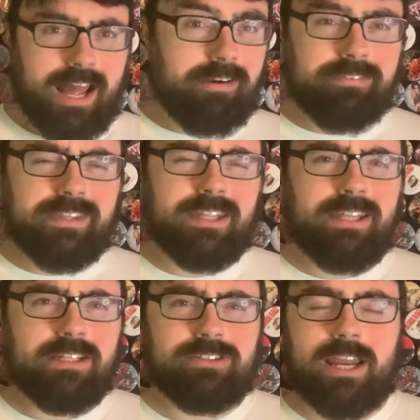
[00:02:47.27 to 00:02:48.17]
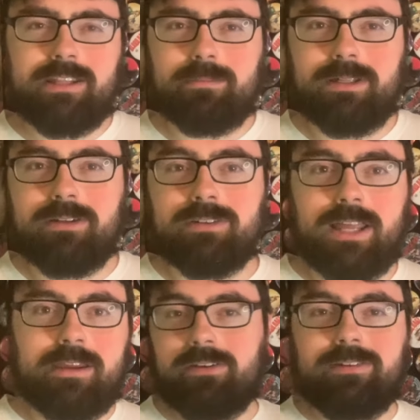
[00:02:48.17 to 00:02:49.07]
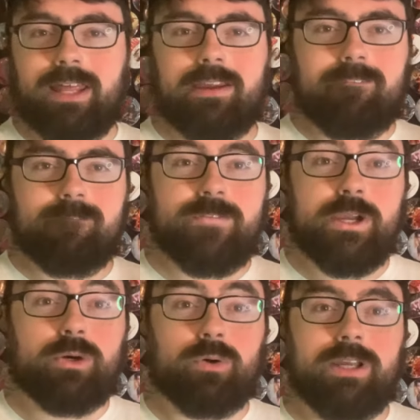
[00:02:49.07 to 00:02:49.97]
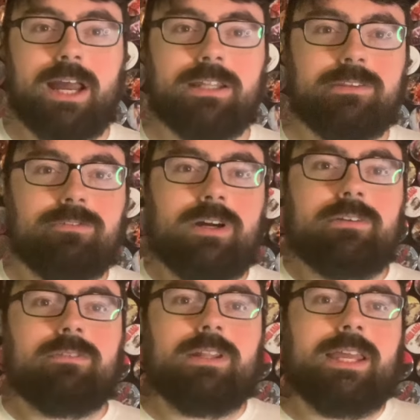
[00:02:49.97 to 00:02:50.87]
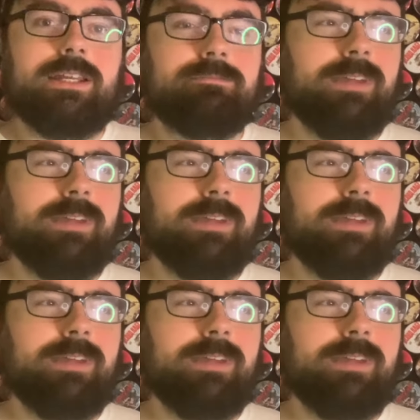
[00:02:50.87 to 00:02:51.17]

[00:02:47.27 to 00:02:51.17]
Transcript: I was not tractor, but a little like, little like vehicle he got to run, like a,